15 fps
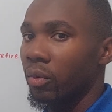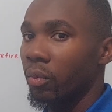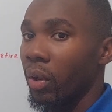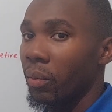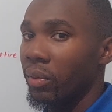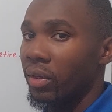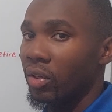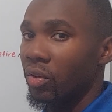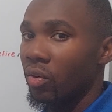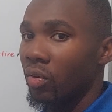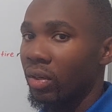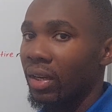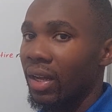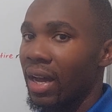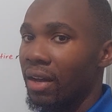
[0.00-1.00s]
when we
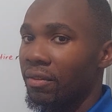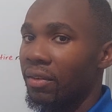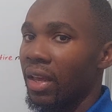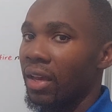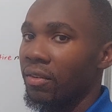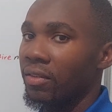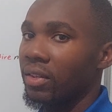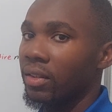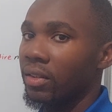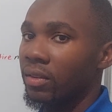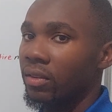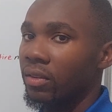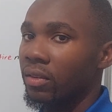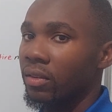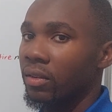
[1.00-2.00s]
don't have
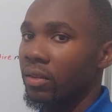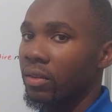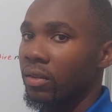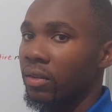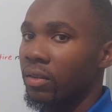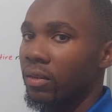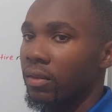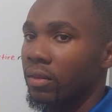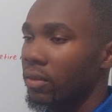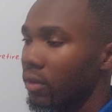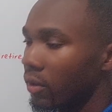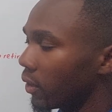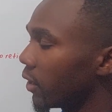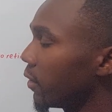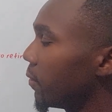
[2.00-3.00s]
evidence,
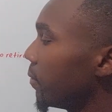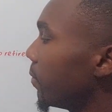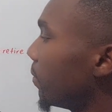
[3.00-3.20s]
okay?